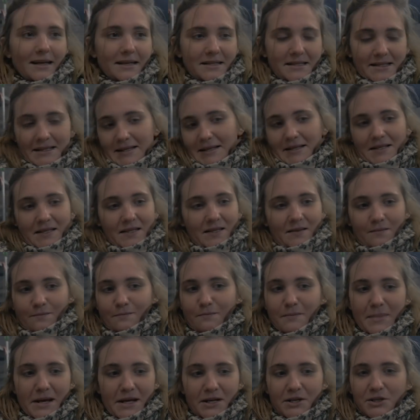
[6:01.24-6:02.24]
It's this
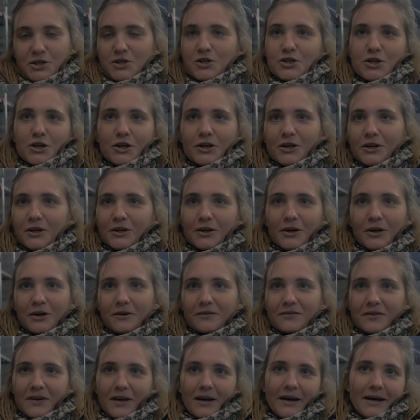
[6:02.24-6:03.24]
mixture
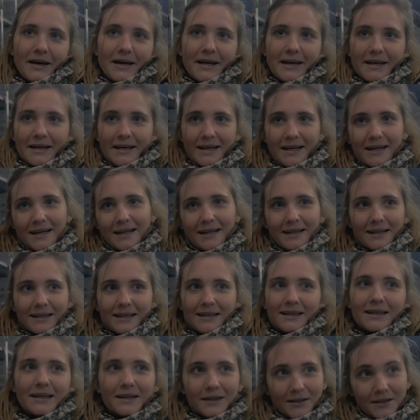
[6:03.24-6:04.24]
of like
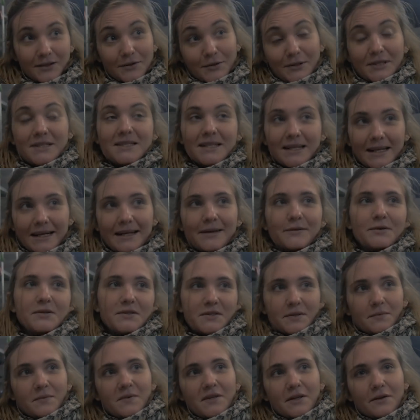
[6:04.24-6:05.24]
dealing
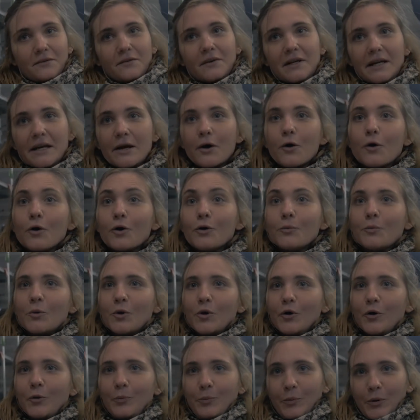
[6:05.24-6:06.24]
with something really
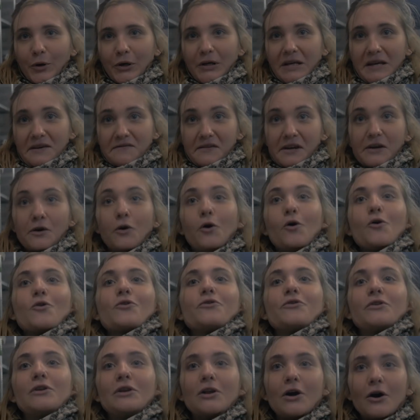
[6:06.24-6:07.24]
horrible but giving all
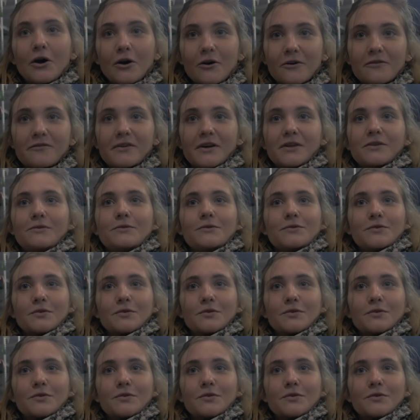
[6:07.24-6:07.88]
the love and the